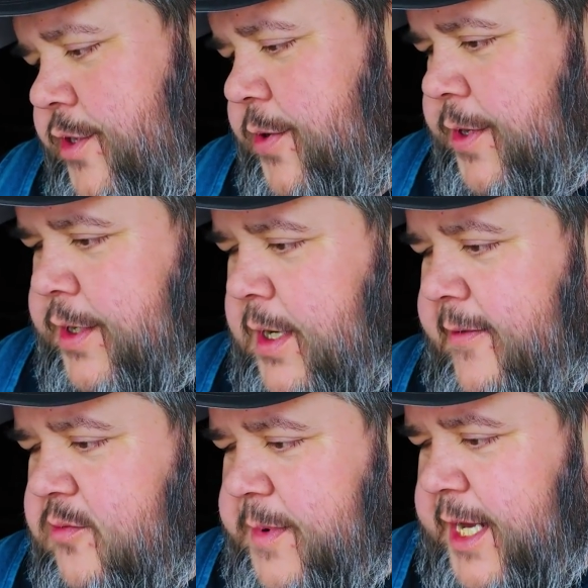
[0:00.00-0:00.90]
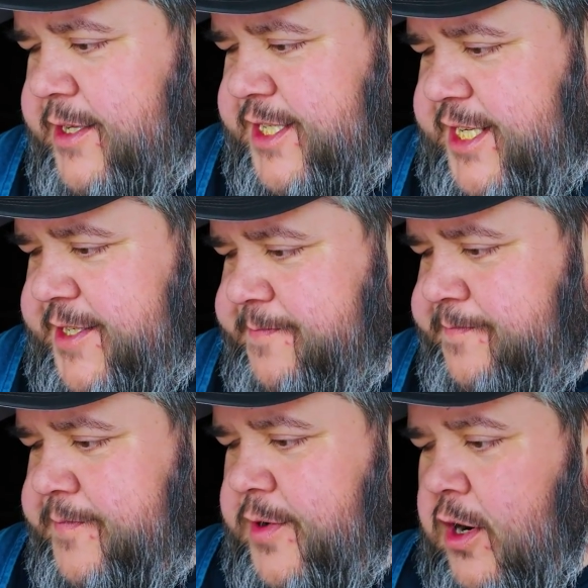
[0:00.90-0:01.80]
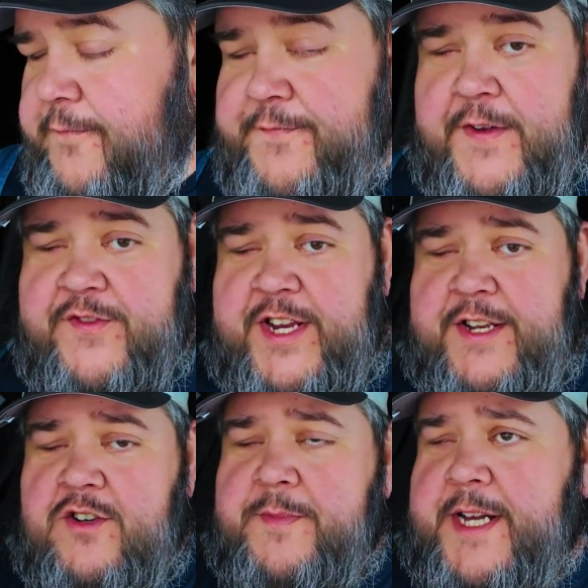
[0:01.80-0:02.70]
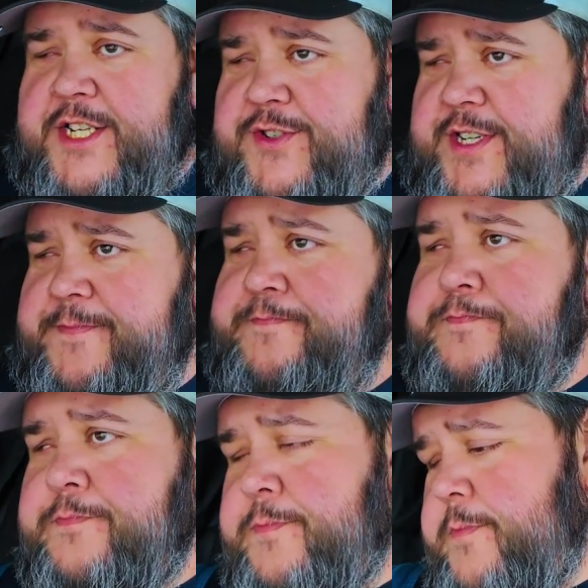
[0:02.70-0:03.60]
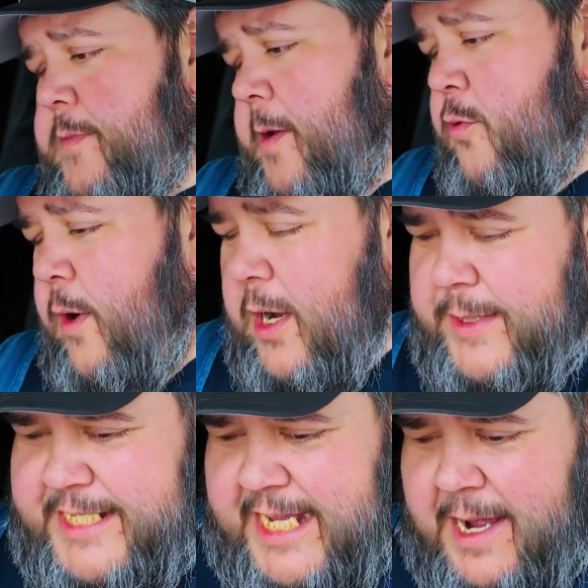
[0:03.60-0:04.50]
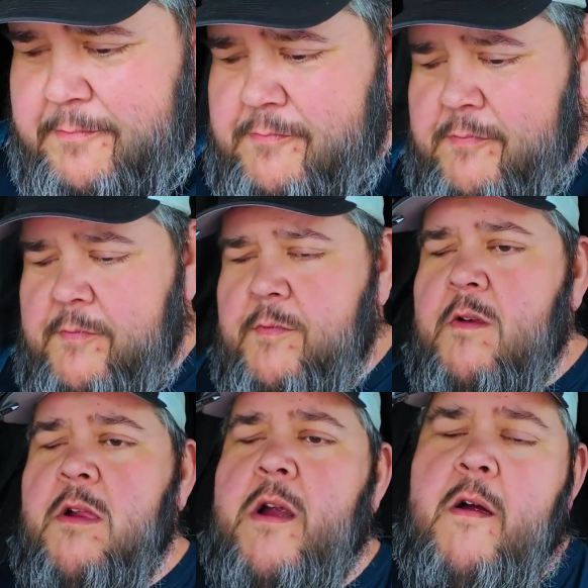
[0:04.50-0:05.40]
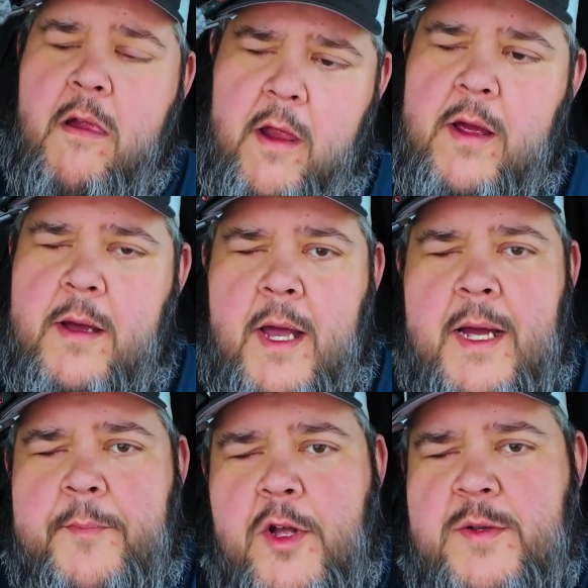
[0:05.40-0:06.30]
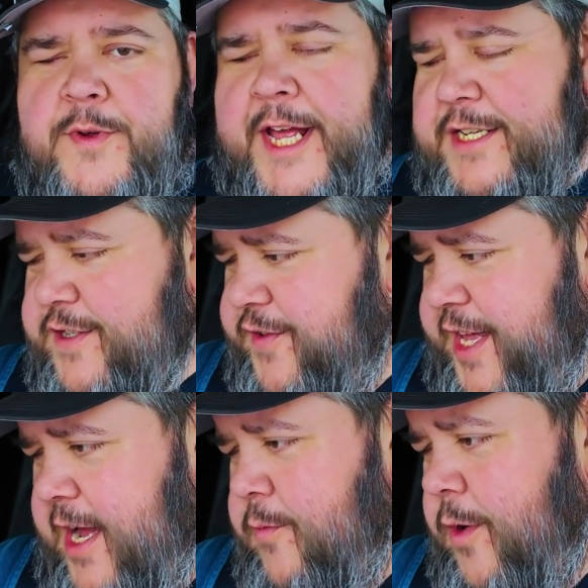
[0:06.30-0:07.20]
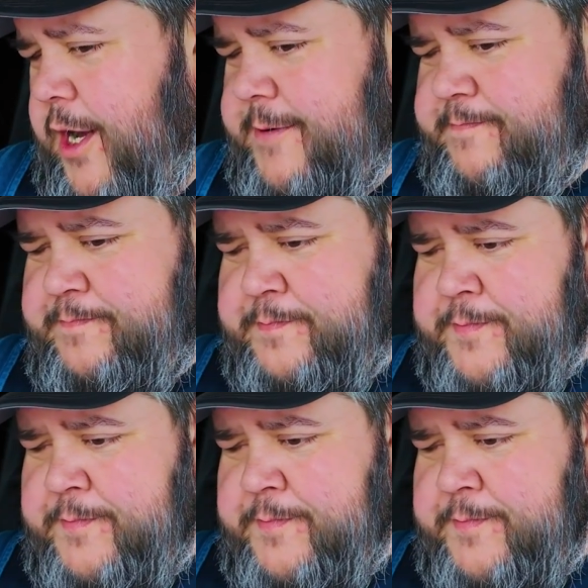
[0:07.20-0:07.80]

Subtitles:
211 miles in our 1,500 mile trip. Why do we stop? I got multiple answers for that. One,